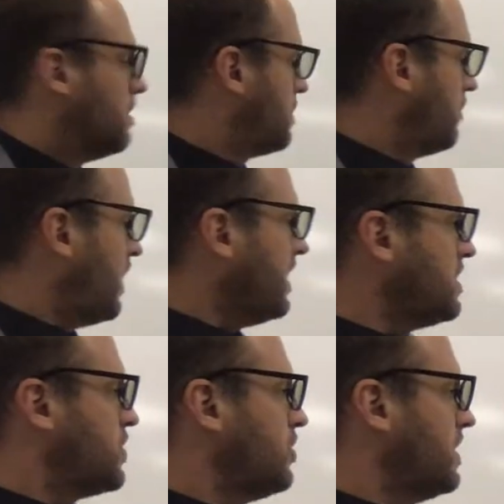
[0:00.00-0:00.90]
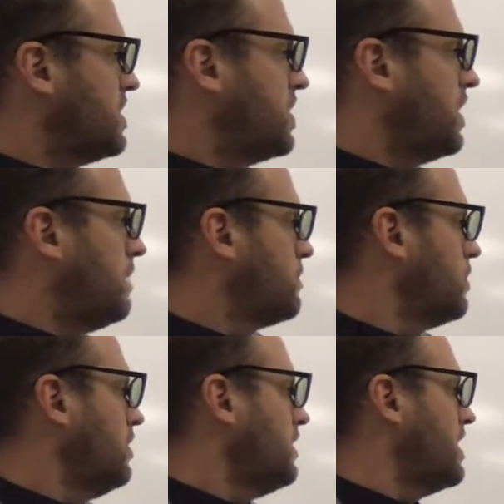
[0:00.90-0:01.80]
The divisor is the
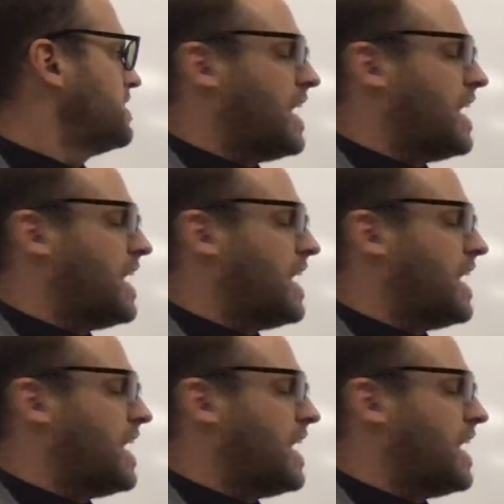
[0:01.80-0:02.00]
number that is